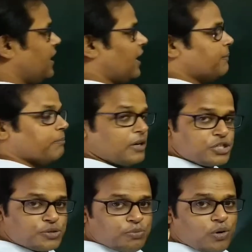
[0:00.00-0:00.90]
and
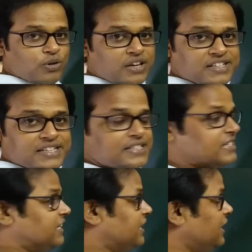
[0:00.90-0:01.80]
much more
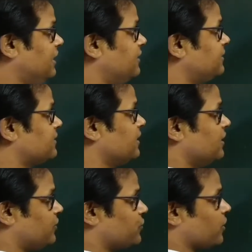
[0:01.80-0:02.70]
necessary is
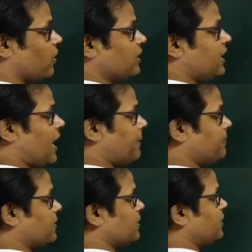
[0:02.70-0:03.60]
this will only
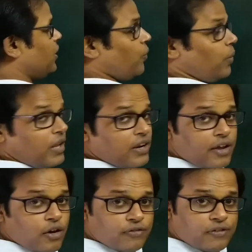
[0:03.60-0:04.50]
happen when a
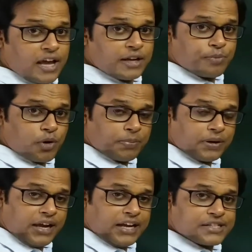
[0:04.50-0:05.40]
ray of light
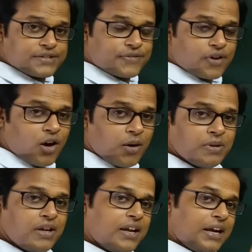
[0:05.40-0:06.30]
propagates
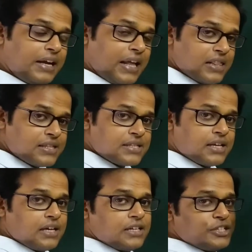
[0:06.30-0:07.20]
from
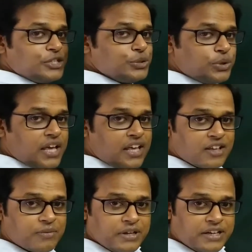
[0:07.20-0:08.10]
denser to
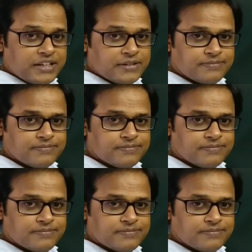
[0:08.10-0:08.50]
rarer media,